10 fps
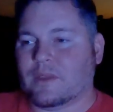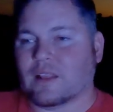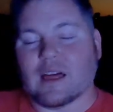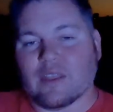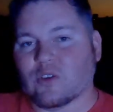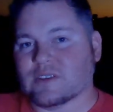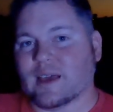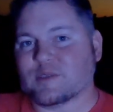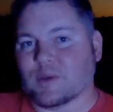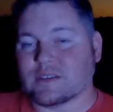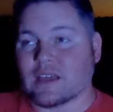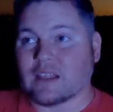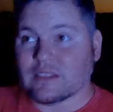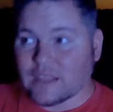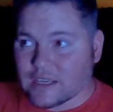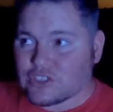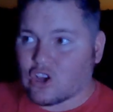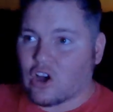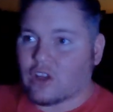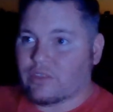a lot of those aspects, at least
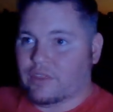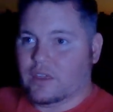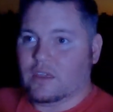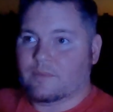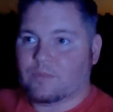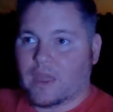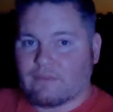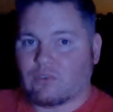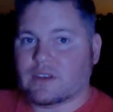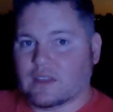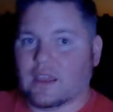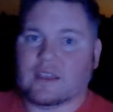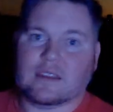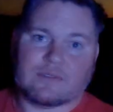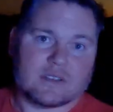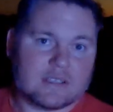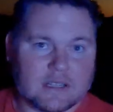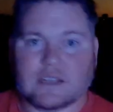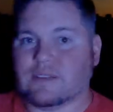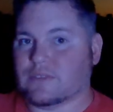on the everyday, different
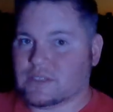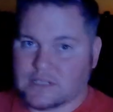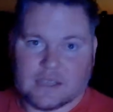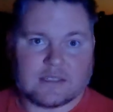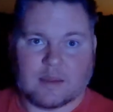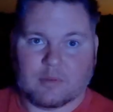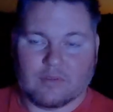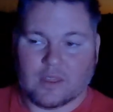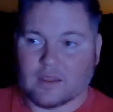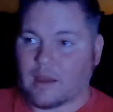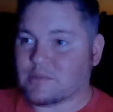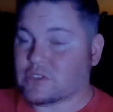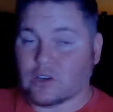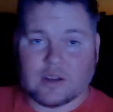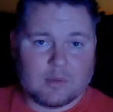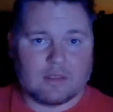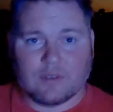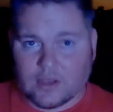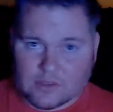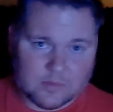city, different state type of thing. I'm still gonna be in the
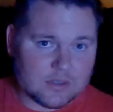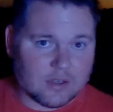videos, I'm